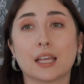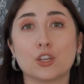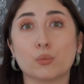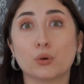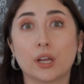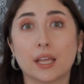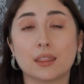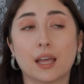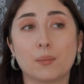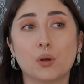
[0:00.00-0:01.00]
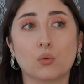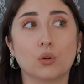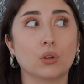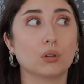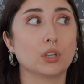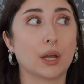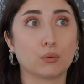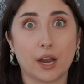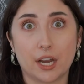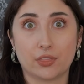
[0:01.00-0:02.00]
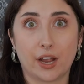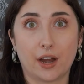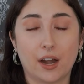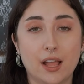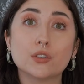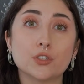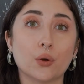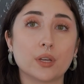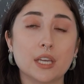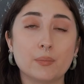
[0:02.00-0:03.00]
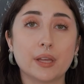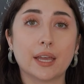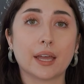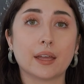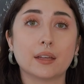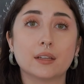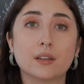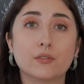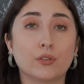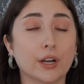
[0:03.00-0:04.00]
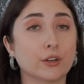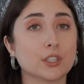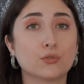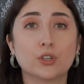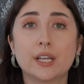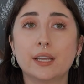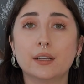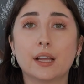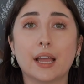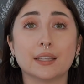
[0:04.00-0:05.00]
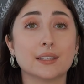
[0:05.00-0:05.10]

that you put in them will get right in there. So keeping it fragrance-free and